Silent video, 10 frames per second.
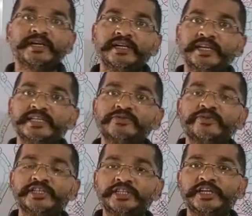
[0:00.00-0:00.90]
condensed
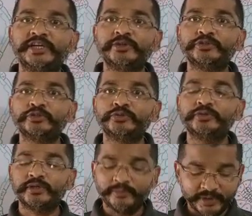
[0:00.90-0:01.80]
vegetative
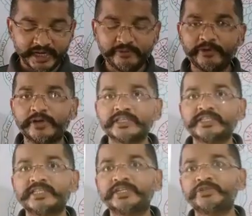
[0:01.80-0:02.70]
shoot made for
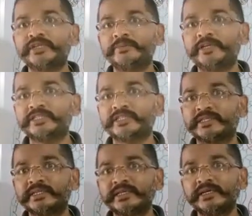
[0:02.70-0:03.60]
sexual reproduction.
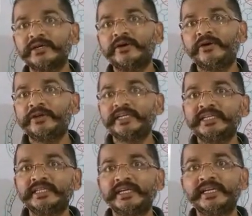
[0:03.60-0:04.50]
Already
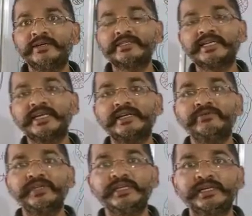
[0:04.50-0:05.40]
in the 11th standard
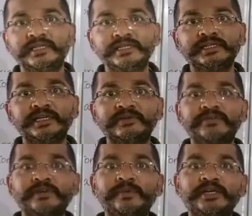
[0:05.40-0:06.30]
we learned the
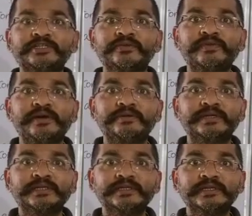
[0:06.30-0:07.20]
different parts of
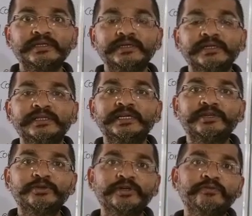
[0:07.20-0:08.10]
flower. There are
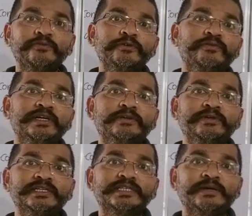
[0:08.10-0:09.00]
total 4
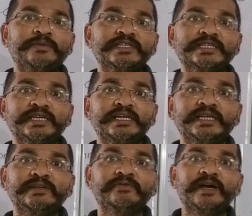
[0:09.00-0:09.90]
florals are present
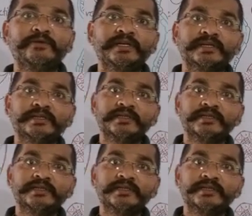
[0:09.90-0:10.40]
in flower.